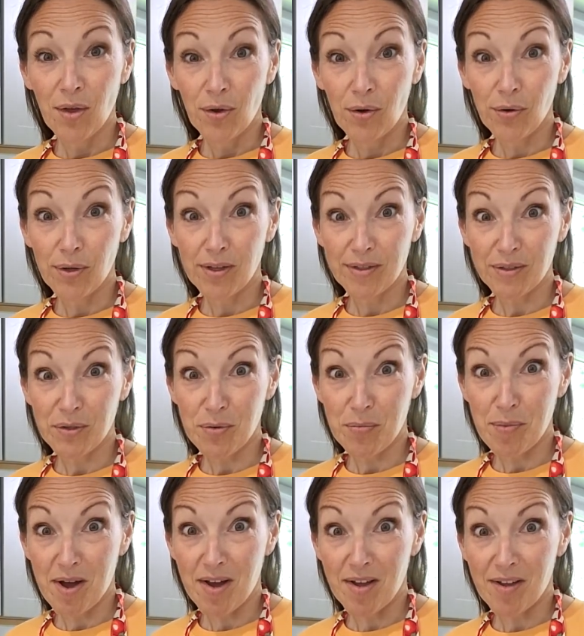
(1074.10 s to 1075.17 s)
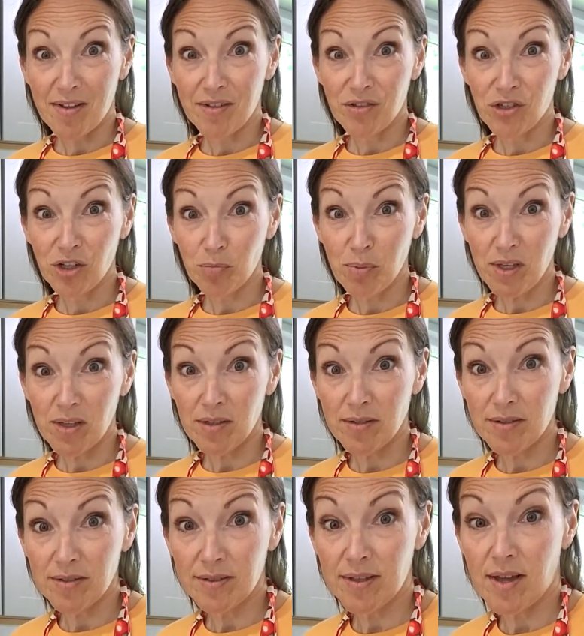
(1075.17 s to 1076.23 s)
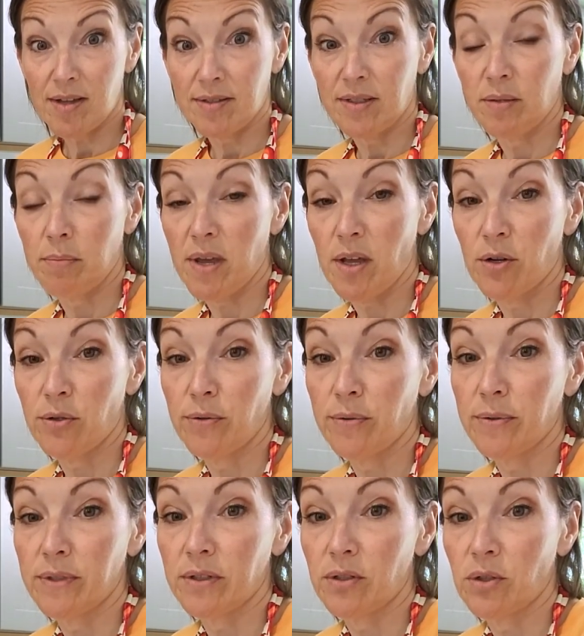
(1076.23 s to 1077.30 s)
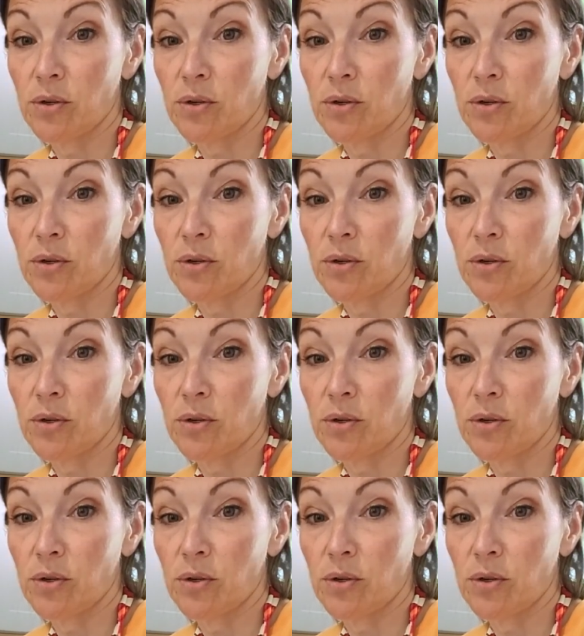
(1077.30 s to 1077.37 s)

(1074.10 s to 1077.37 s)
Okay, so my chickpeas and tomatoes and